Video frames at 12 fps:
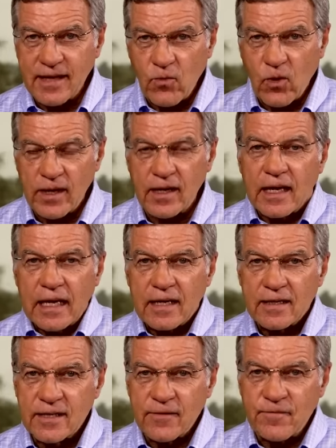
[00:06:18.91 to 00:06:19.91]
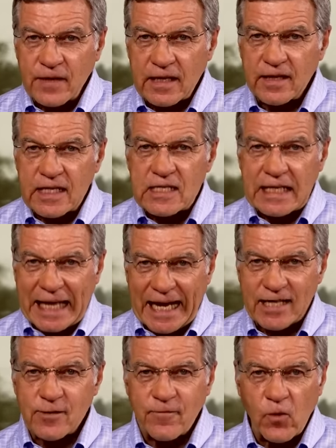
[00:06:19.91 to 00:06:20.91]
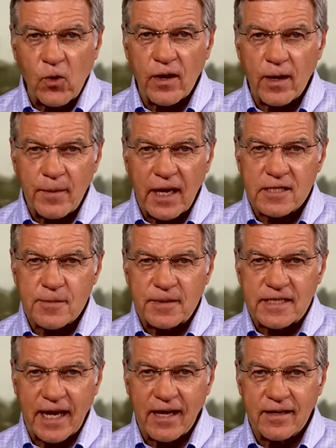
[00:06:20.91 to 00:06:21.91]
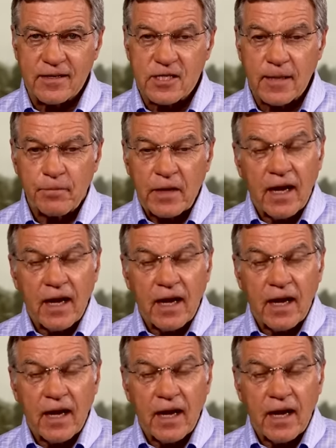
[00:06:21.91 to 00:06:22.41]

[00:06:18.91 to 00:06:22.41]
they want to defeat these last four Hamas battalions.